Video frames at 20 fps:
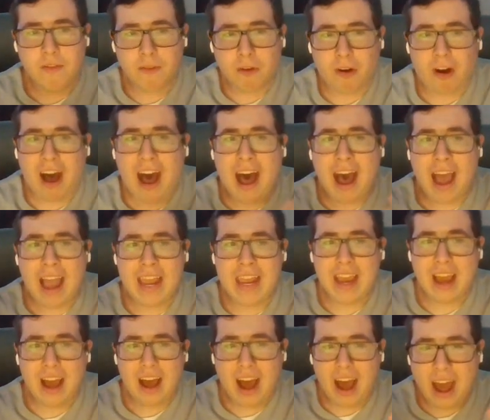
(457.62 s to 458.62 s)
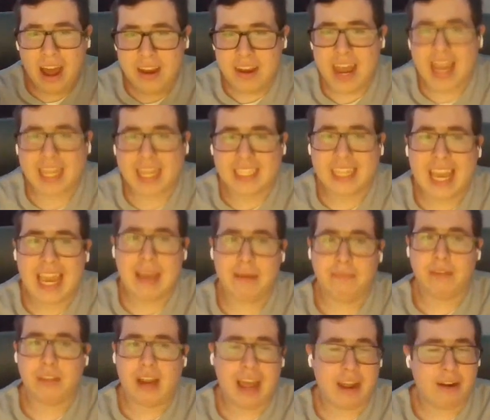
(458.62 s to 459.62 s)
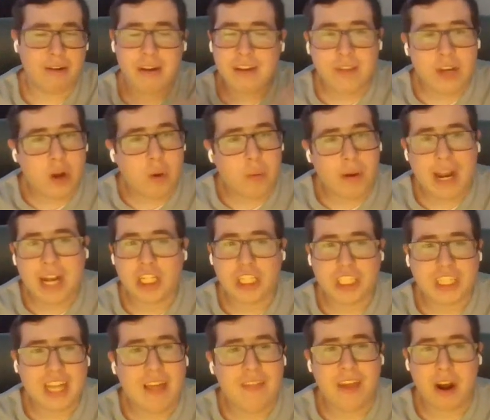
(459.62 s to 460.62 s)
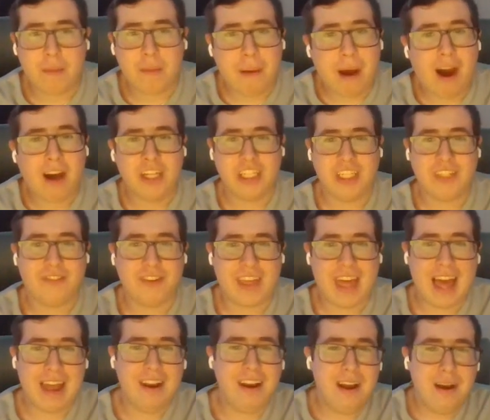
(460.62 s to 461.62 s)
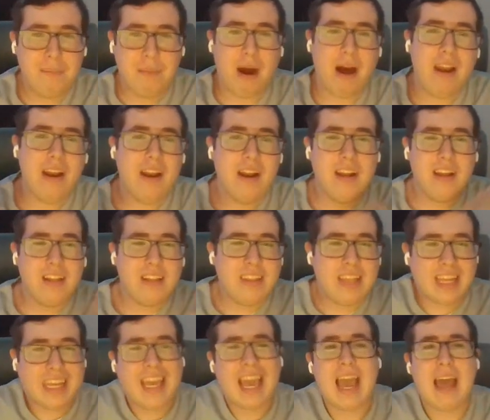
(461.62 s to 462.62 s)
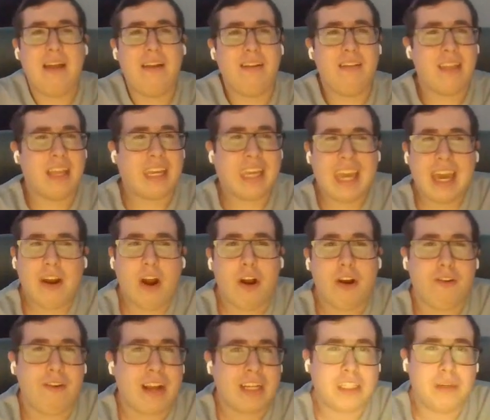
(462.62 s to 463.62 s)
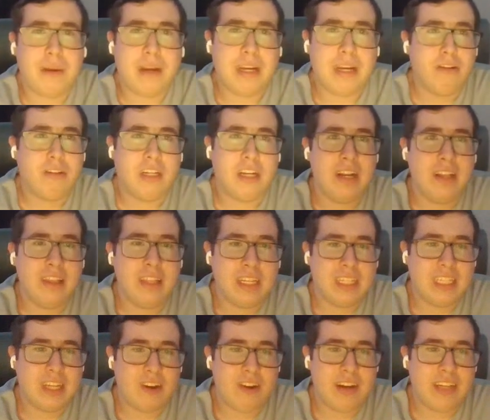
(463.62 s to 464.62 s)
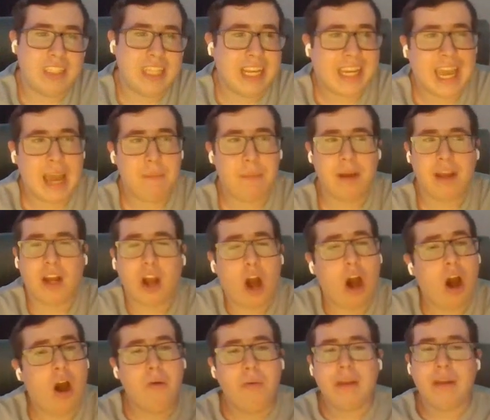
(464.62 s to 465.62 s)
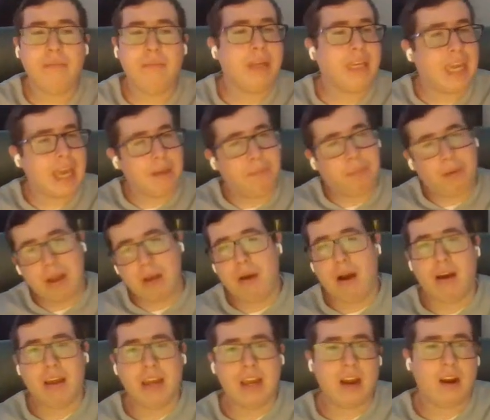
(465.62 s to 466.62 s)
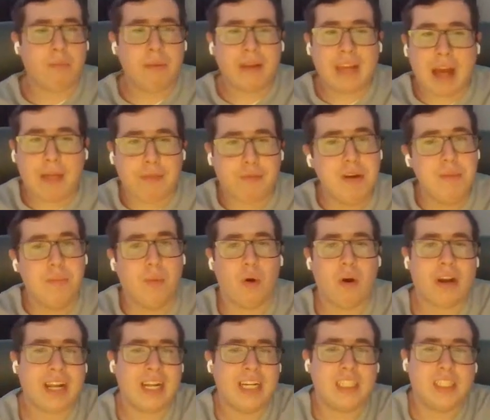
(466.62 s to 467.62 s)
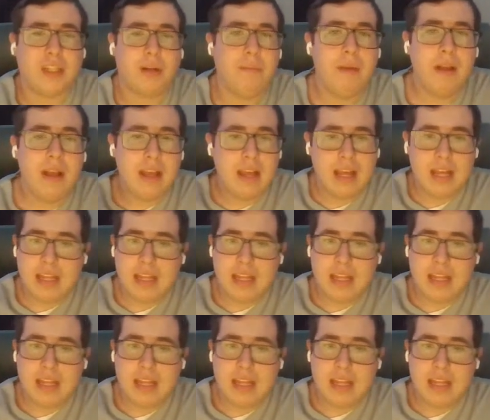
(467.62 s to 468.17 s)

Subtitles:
rely on next games. I don't even know what I just said there. Apologies for that. But They can't underestimate Houston in this series. They can't be like, oh, we can't play well here. We got 3 more against them.